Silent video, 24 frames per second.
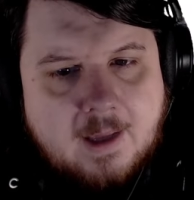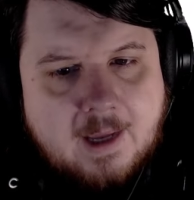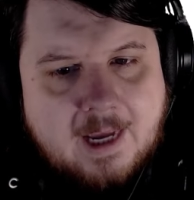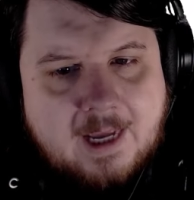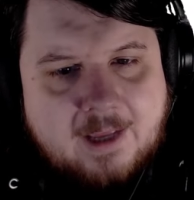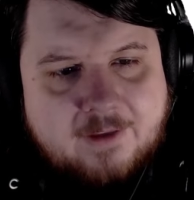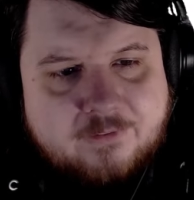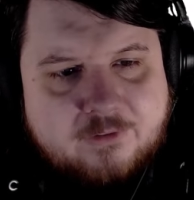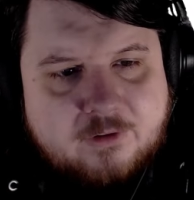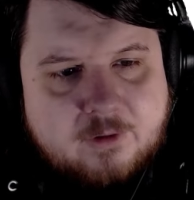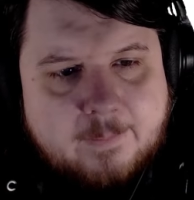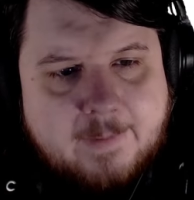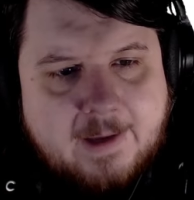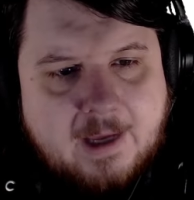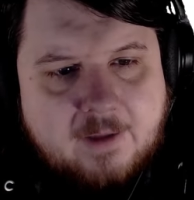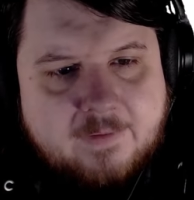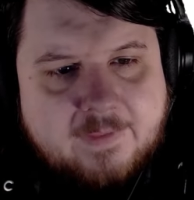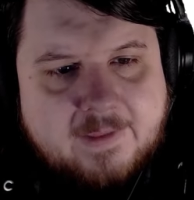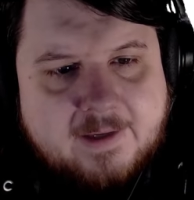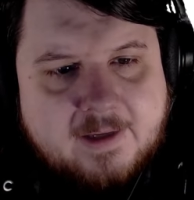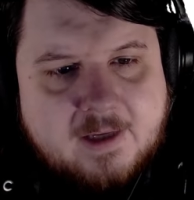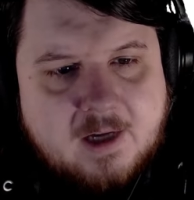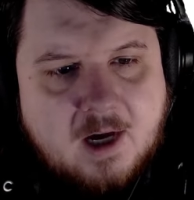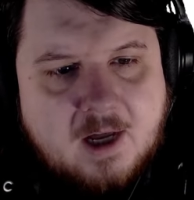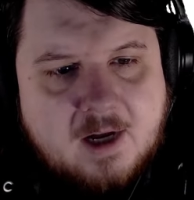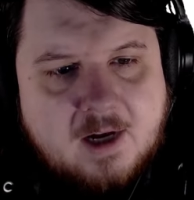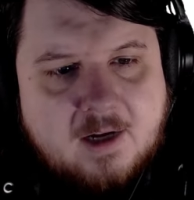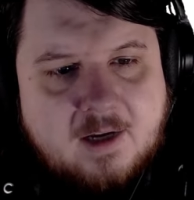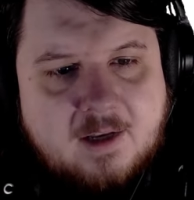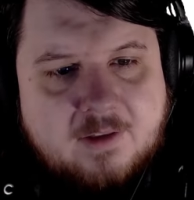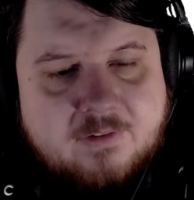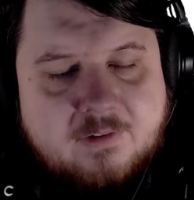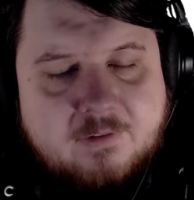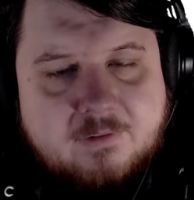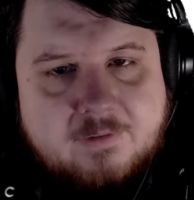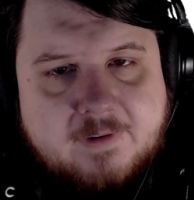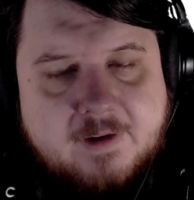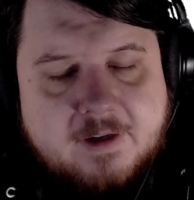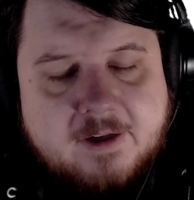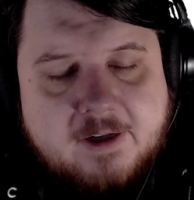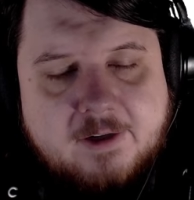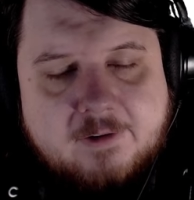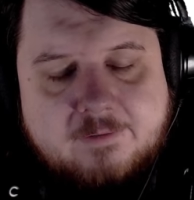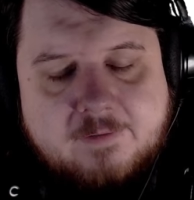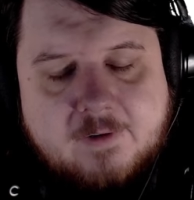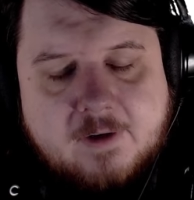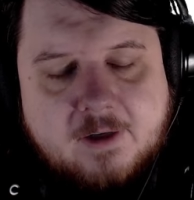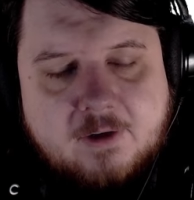Ask them how they got it. It's a
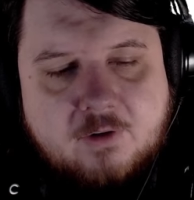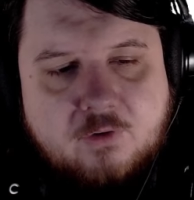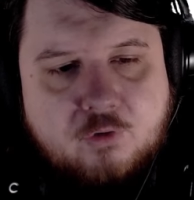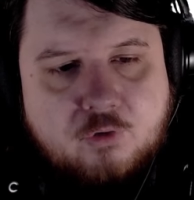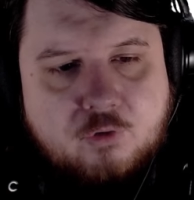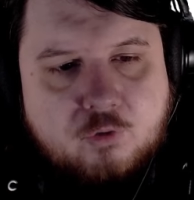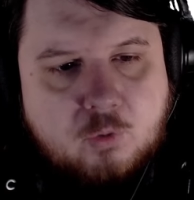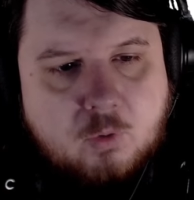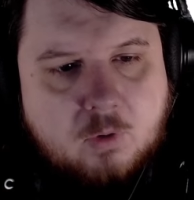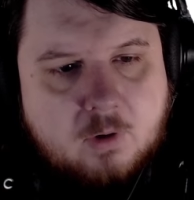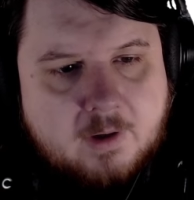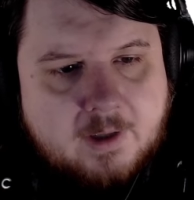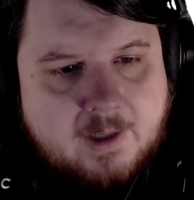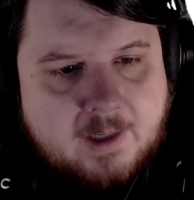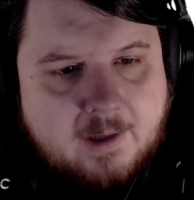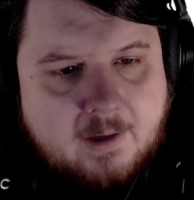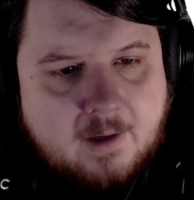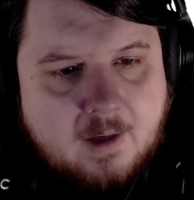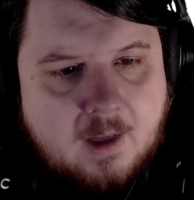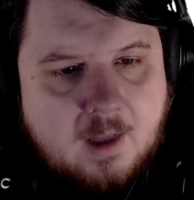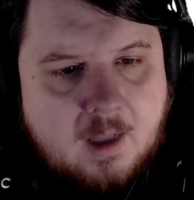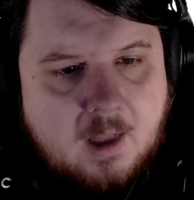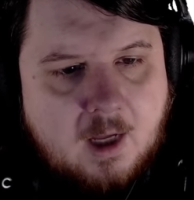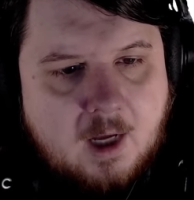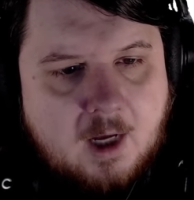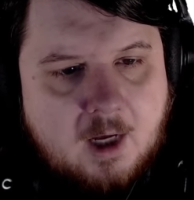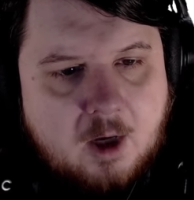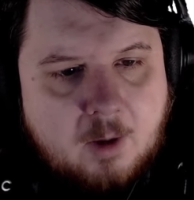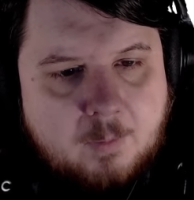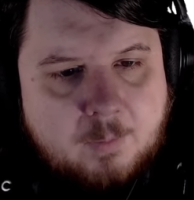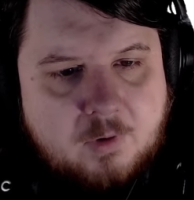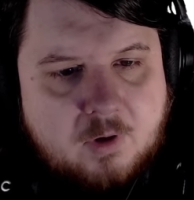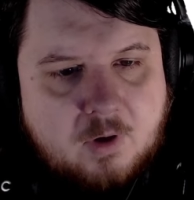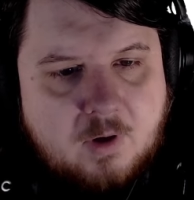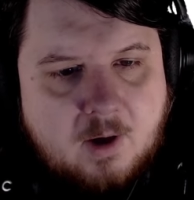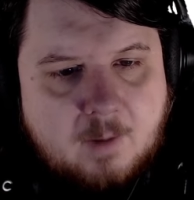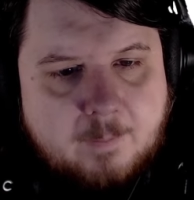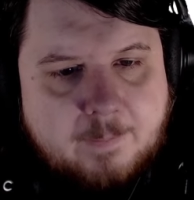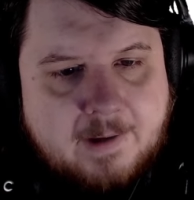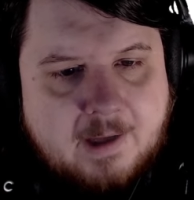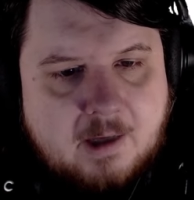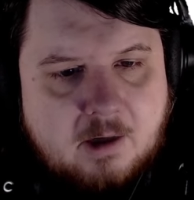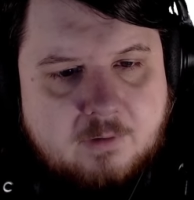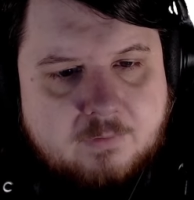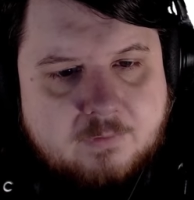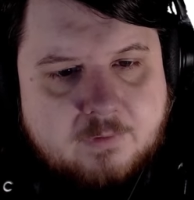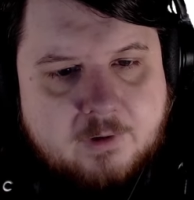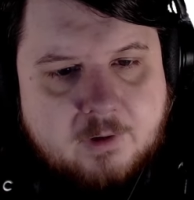very funny story. I hope you know how
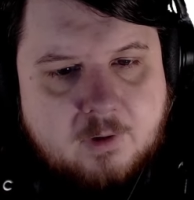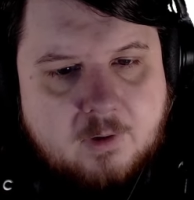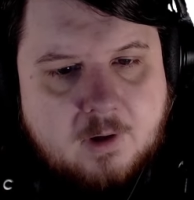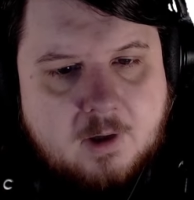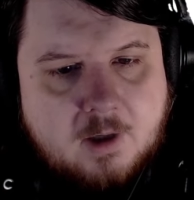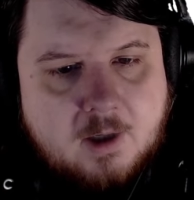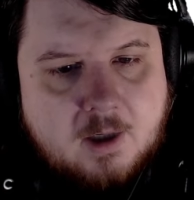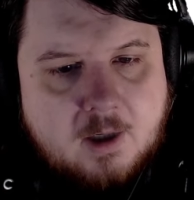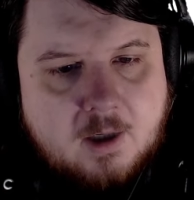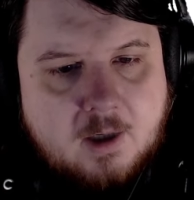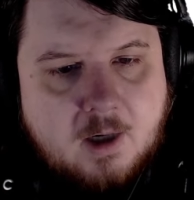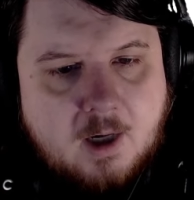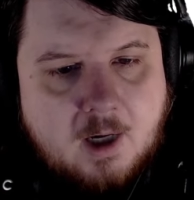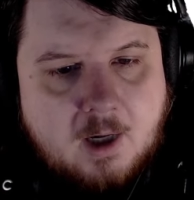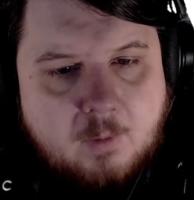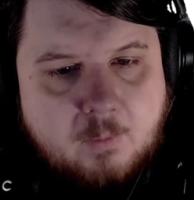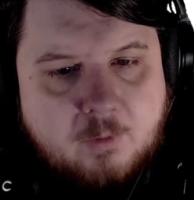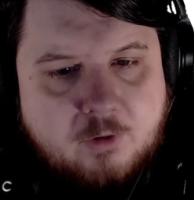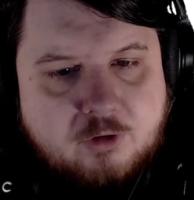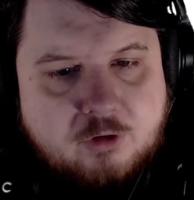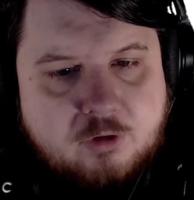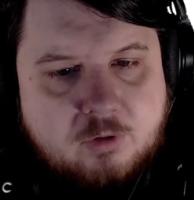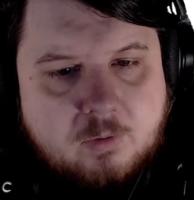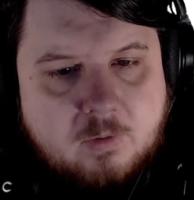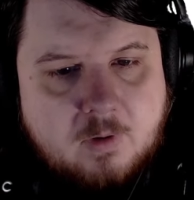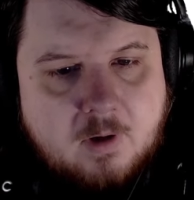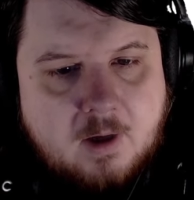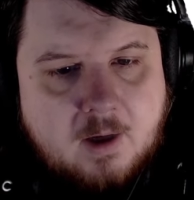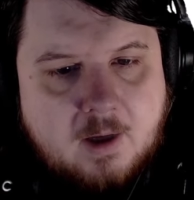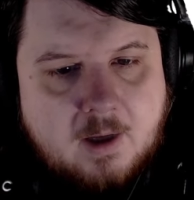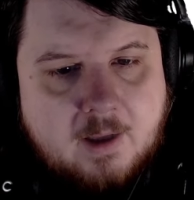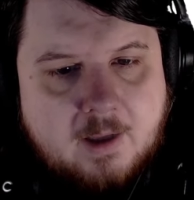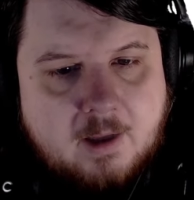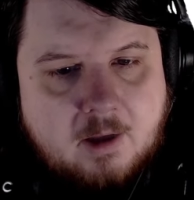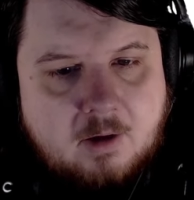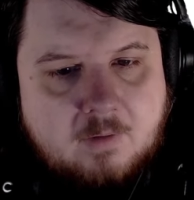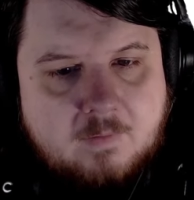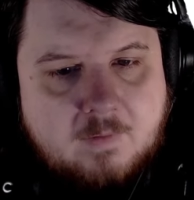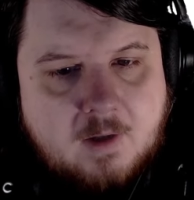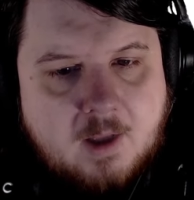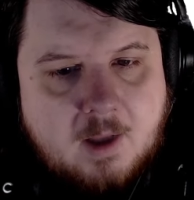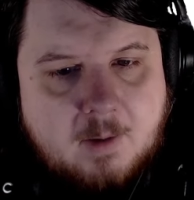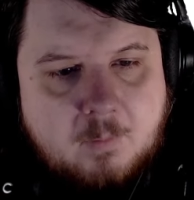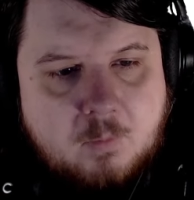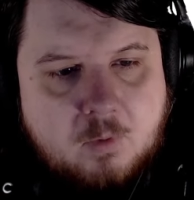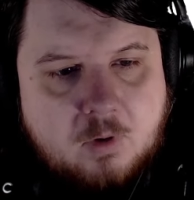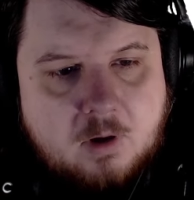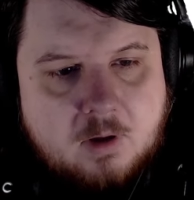powerful you are. I wish you a hell of a
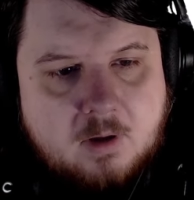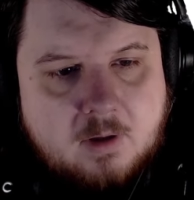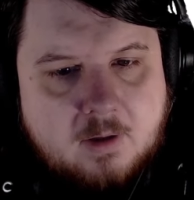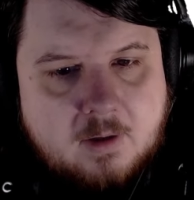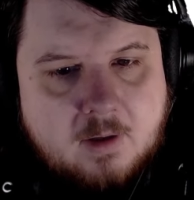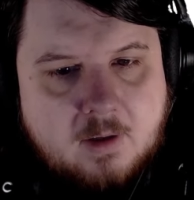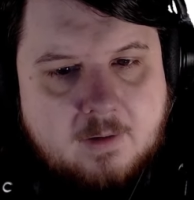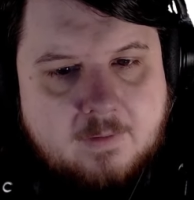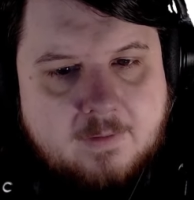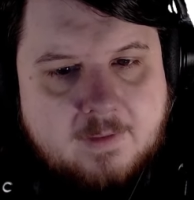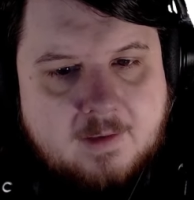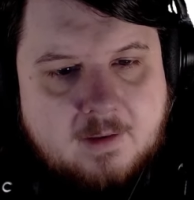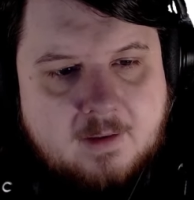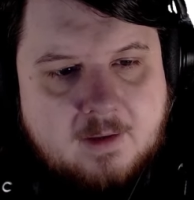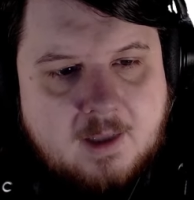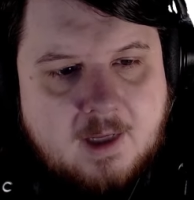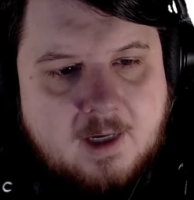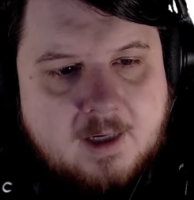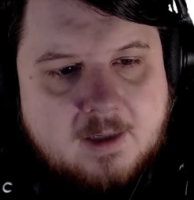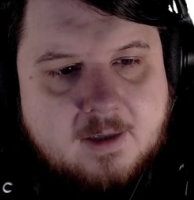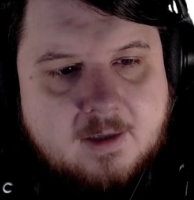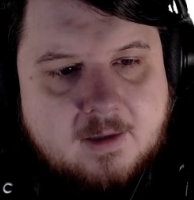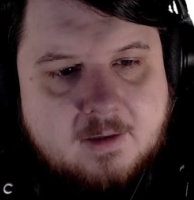lot more than luck.